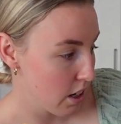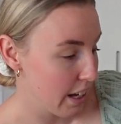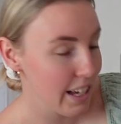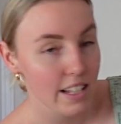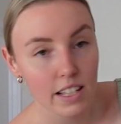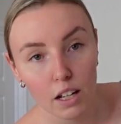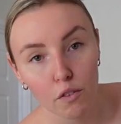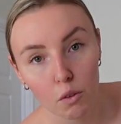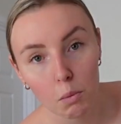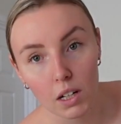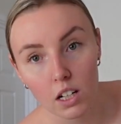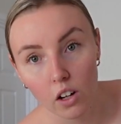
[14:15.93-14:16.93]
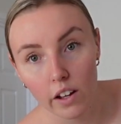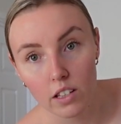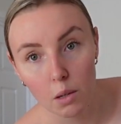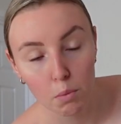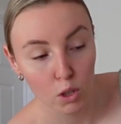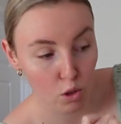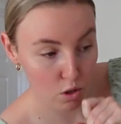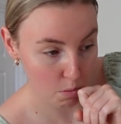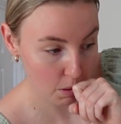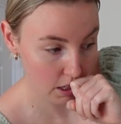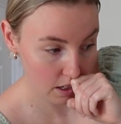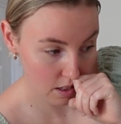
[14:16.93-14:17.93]
easier for me to dice up and use,
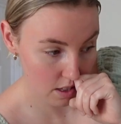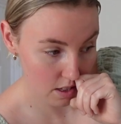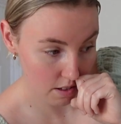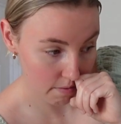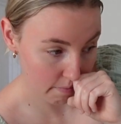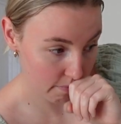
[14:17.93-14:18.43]
because